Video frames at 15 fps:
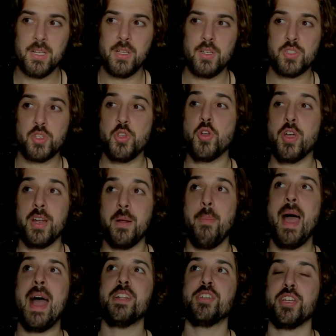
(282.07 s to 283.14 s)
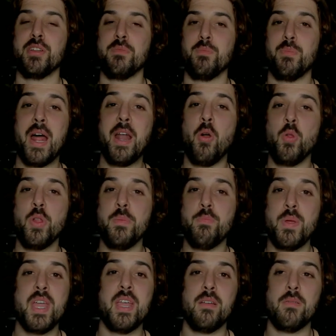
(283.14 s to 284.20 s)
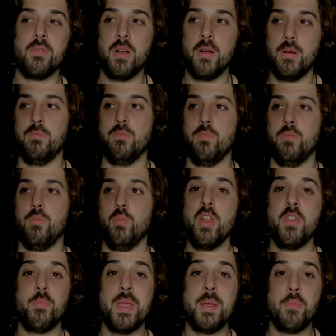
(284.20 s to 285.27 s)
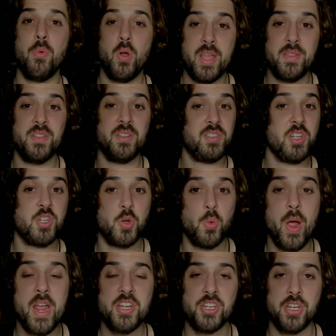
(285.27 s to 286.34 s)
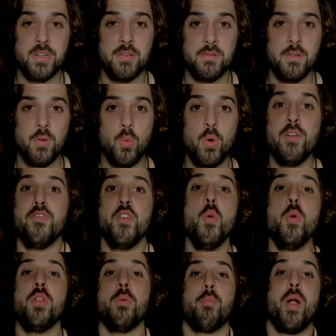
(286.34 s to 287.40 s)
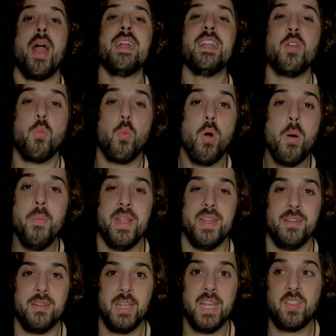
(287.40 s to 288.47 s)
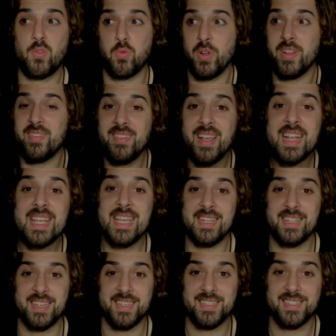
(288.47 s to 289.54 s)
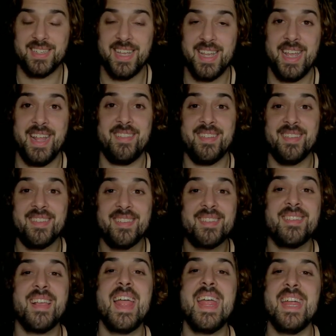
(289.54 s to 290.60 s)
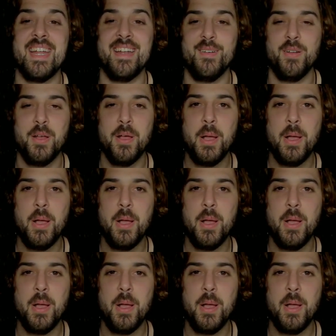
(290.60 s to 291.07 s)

So you can imagine not only being one of the people in this situation, what if you were the pregnant woman? It's ridiculous. It's insane.